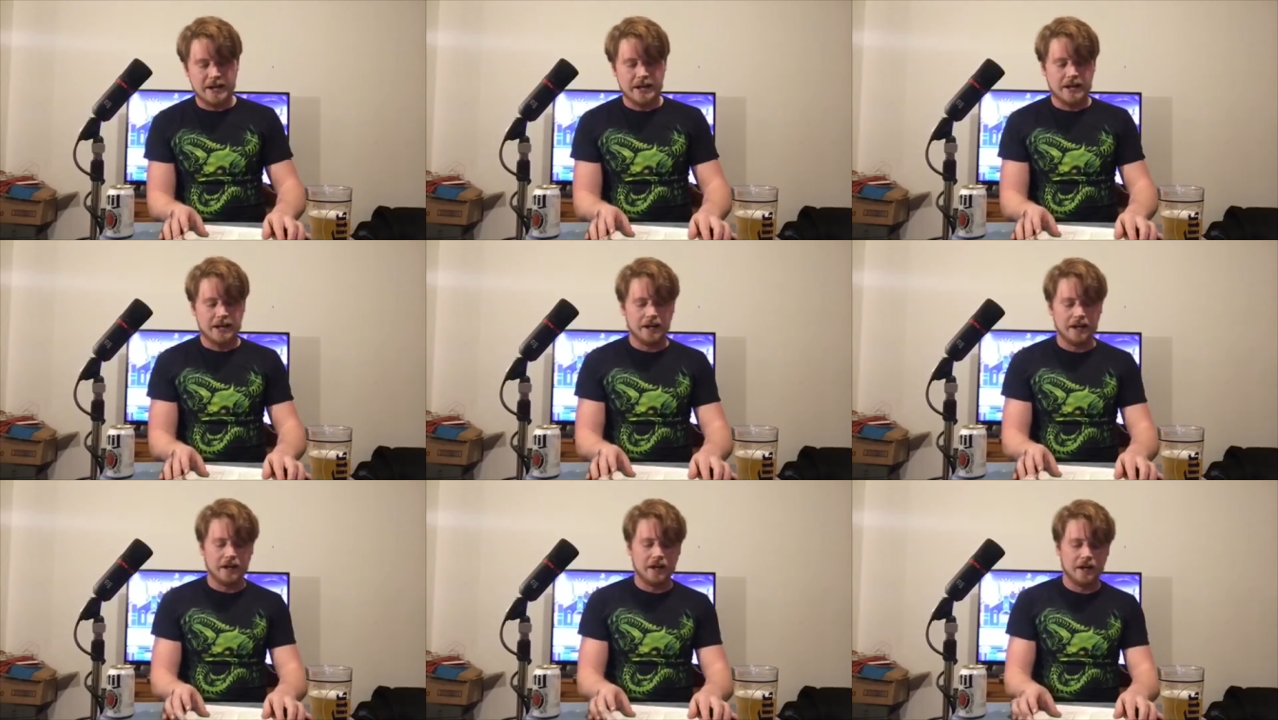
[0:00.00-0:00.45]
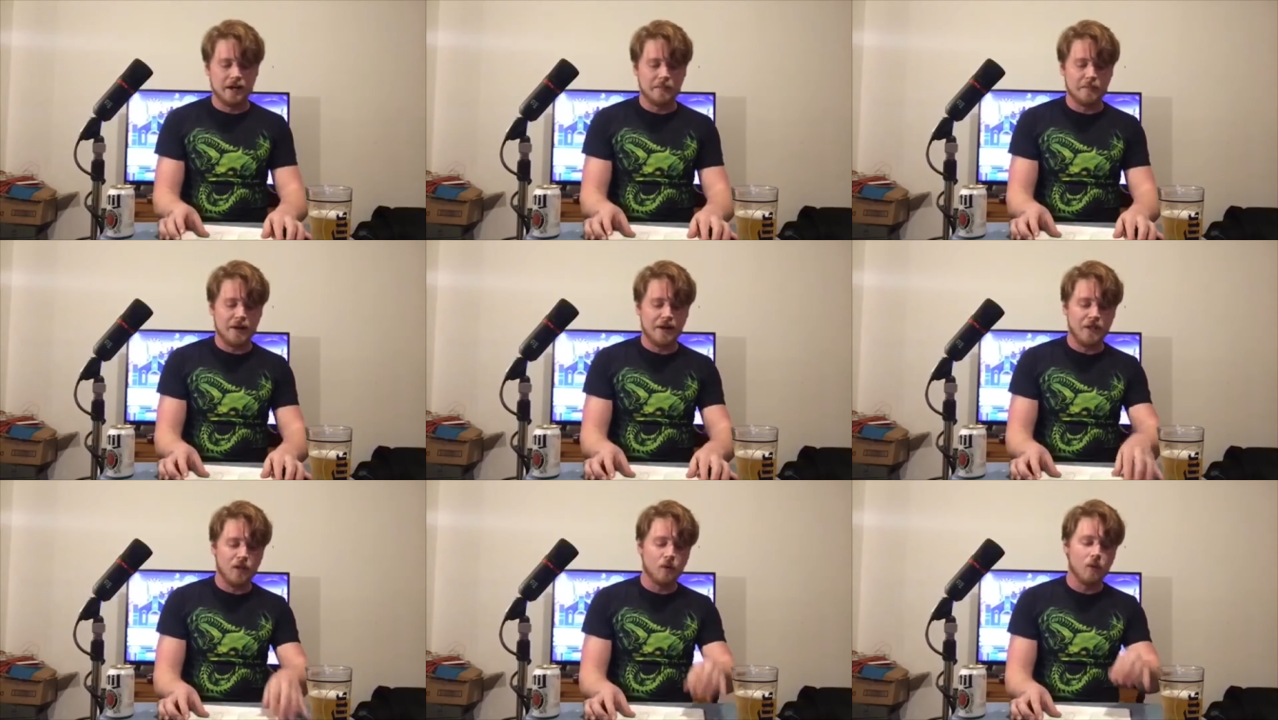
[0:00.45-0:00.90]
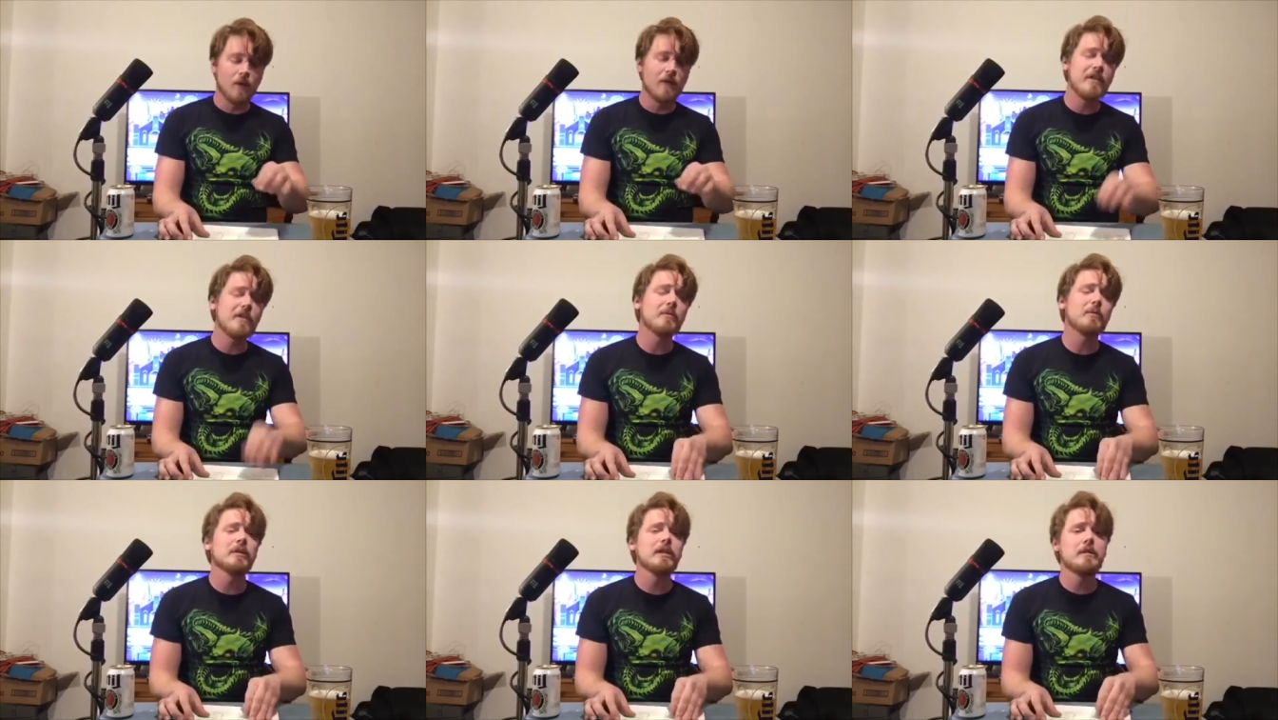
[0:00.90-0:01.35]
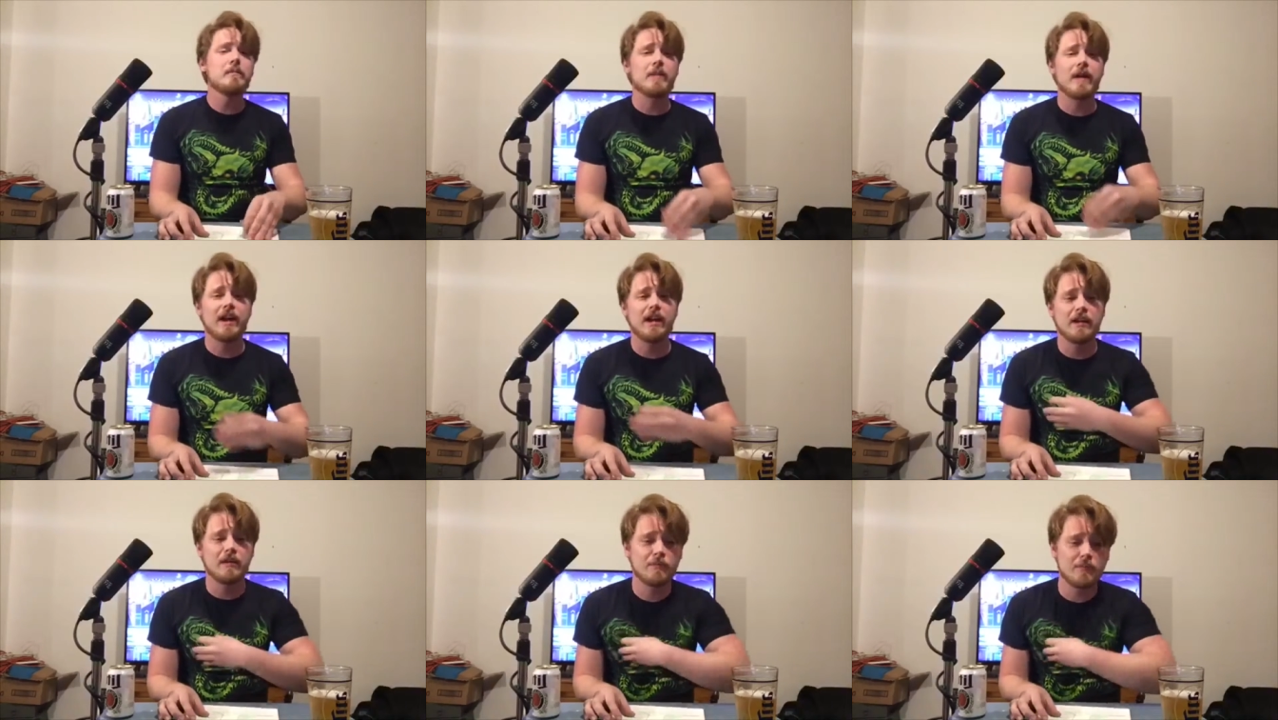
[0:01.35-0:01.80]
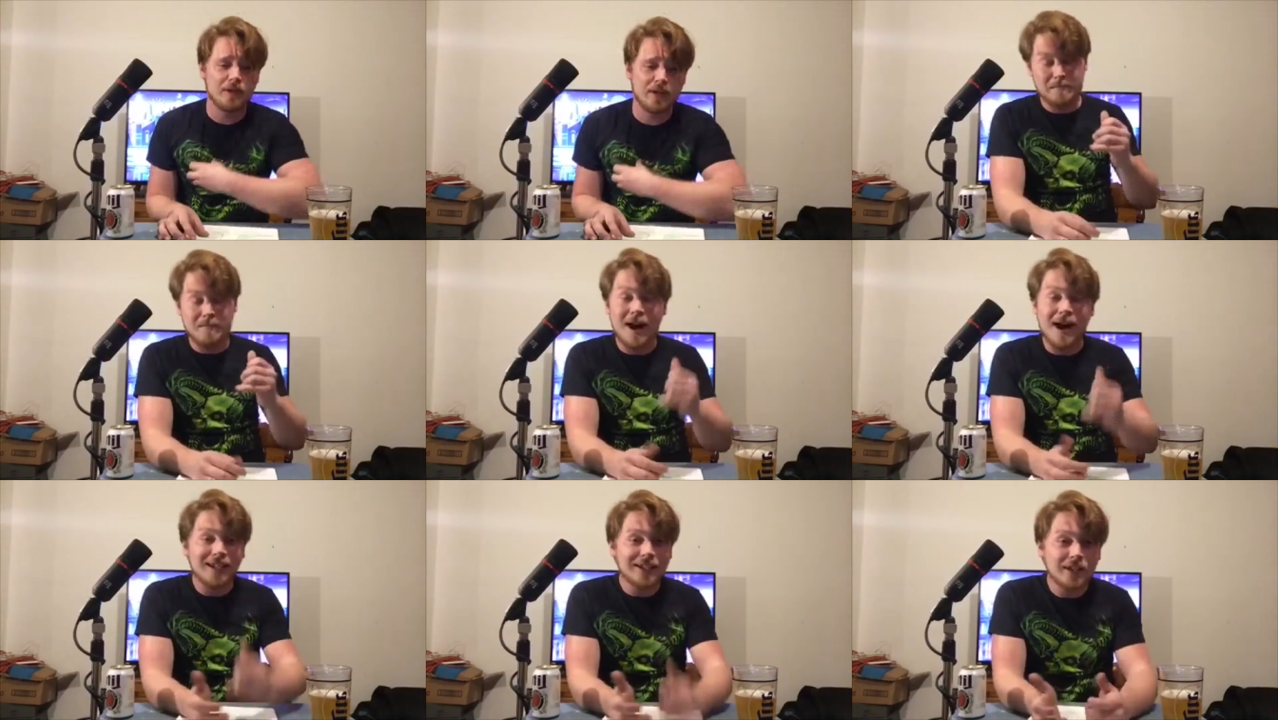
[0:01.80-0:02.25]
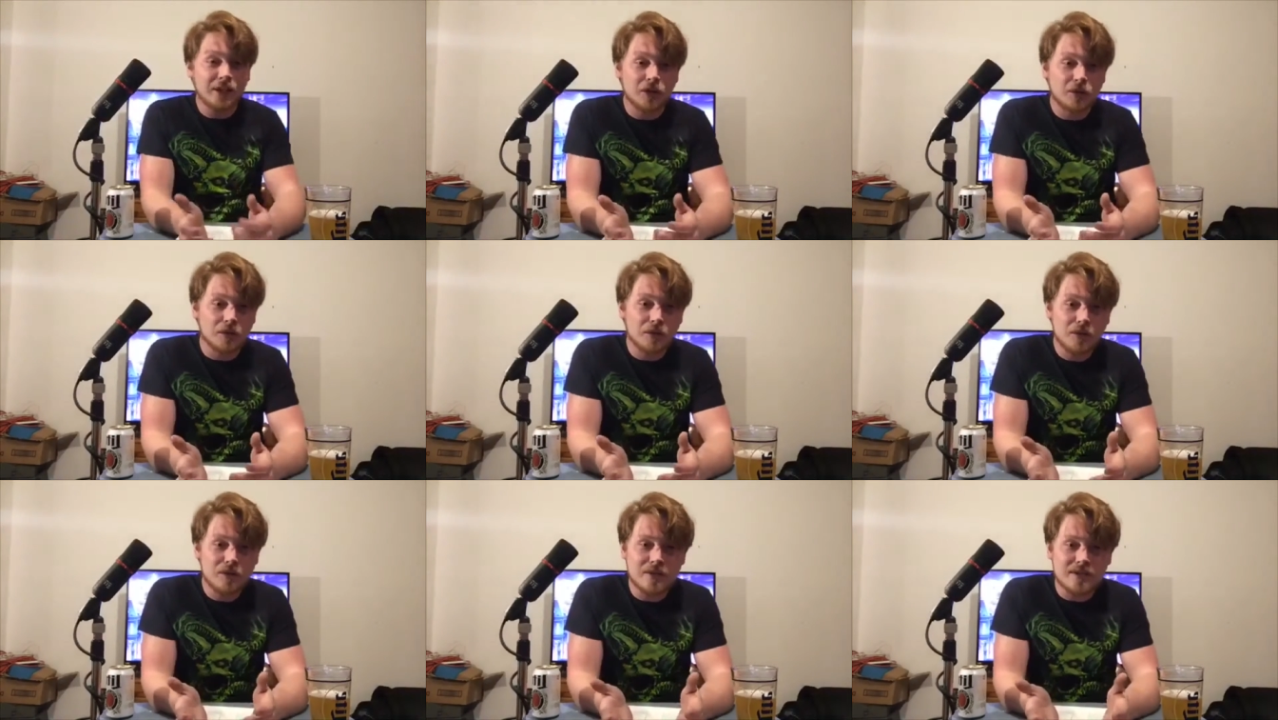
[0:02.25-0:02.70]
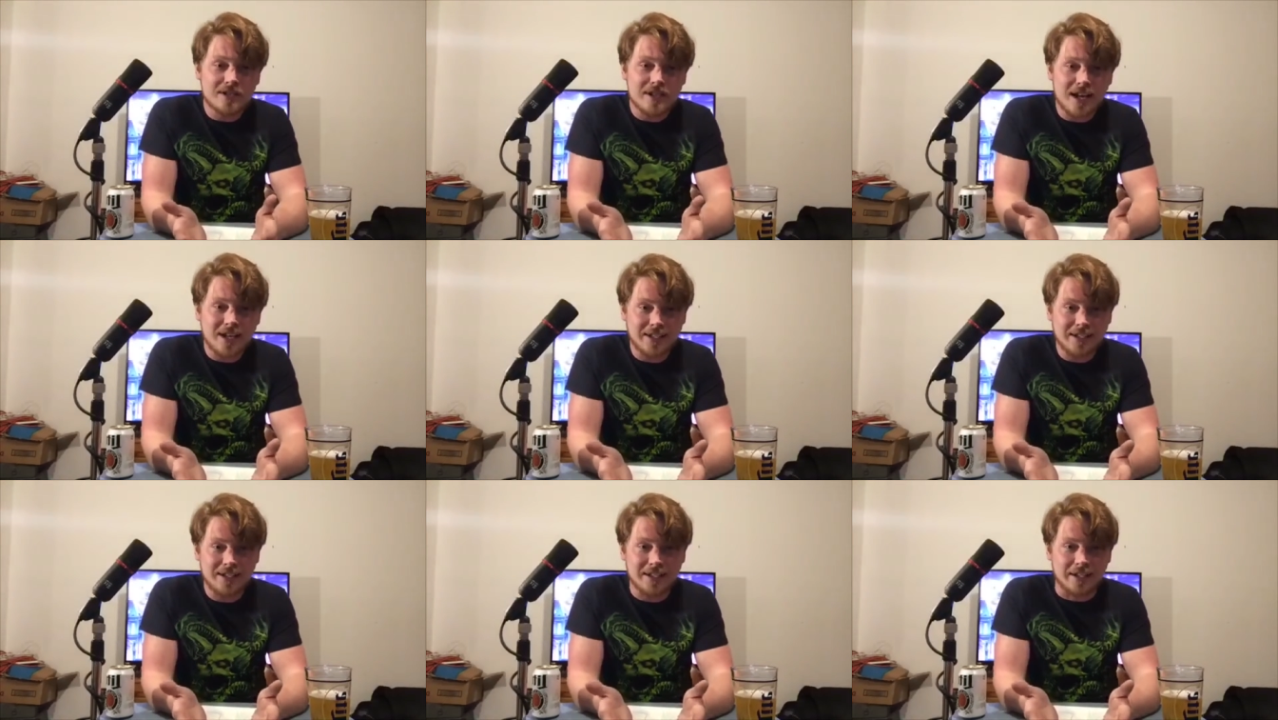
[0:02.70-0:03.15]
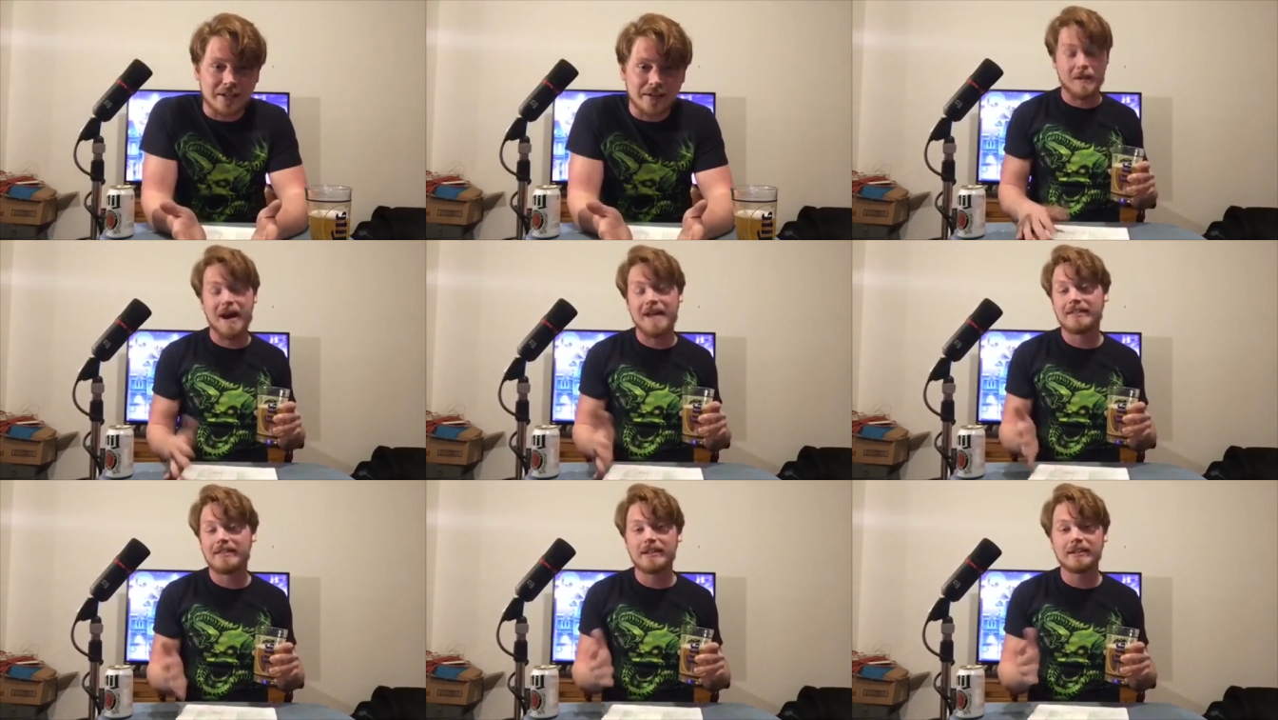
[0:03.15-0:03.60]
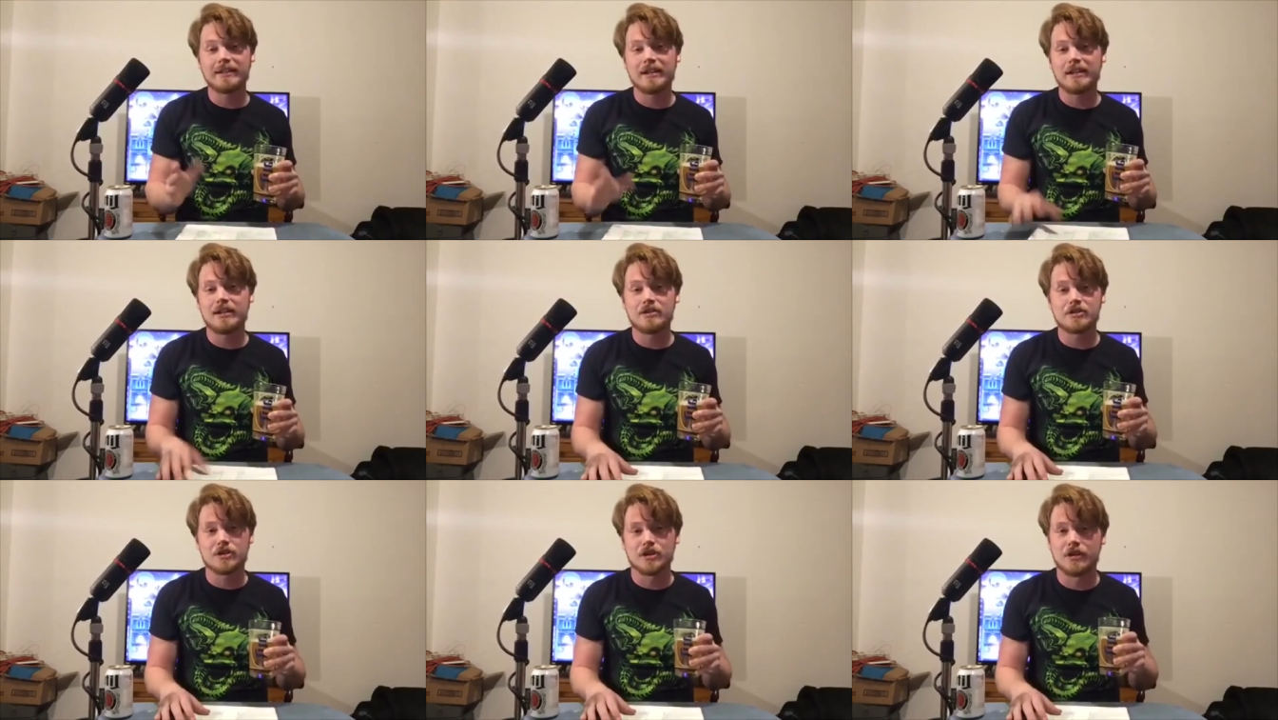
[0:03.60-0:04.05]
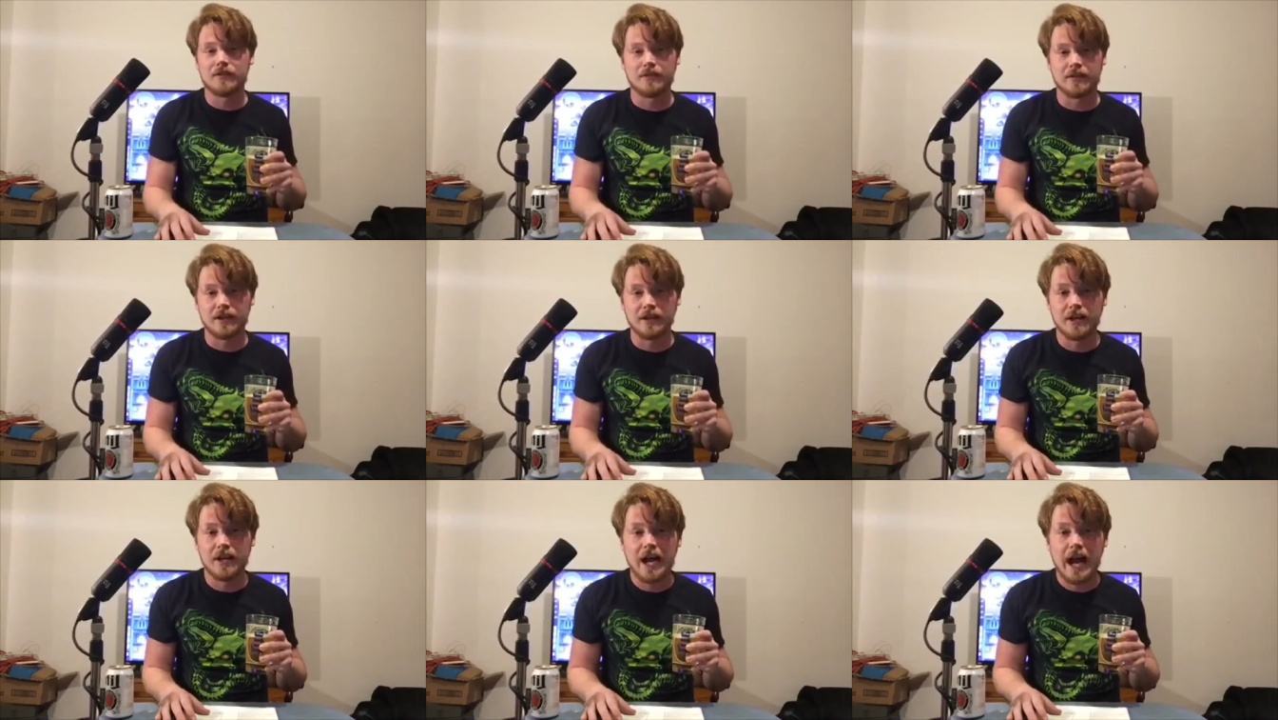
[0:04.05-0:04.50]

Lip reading: And the one that really pained me, Mötley Crüe is not in it. I think they deserve it.